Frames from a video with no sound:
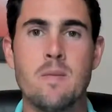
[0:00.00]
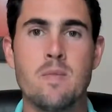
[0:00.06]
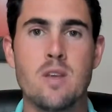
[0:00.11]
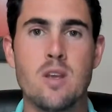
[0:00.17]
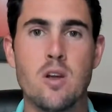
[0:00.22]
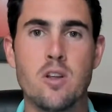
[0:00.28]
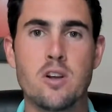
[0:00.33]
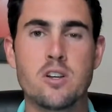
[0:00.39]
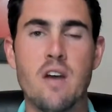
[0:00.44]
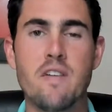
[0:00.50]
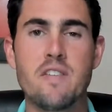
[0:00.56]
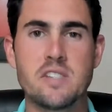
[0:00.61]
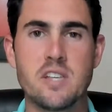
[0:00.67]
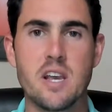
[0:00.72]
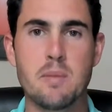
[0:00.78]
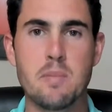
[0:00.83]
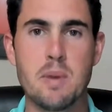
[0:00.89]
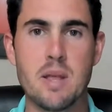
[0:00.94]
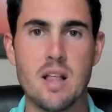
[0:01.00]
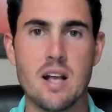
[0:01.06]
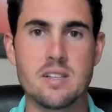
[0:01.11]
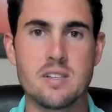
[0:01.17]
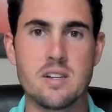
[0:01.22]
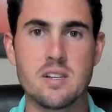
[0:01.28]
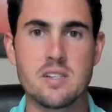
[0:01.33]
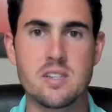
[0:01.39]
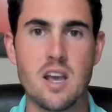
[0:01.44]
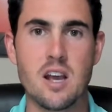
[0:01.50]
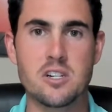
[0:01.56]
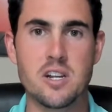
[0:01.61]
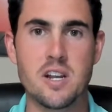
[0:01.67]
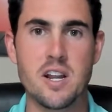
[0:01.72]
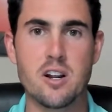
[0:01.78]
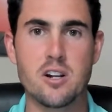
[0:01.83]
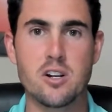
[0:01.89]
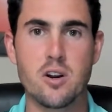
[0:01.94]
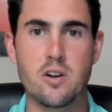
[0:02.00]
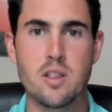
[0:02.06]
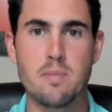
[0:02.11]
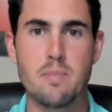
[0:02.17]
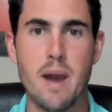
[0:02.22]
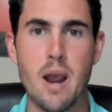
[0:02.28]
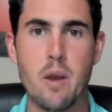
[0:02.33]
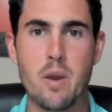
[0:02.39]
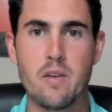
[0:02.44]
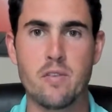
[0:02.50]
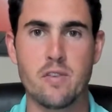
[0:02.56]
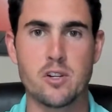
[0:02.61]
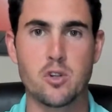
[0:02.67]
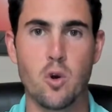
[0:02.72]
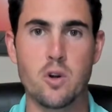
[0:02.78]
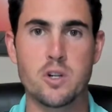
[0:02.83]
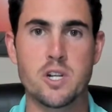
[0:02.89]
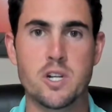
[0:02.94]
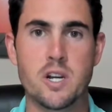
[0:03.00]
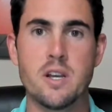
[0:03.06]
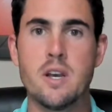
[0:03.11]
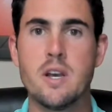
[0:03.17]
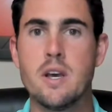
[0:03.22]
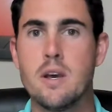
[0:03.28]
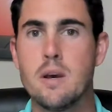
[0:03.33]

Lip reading: you know, there's obviously going to be lots of discussion here during the bye week for Georgia.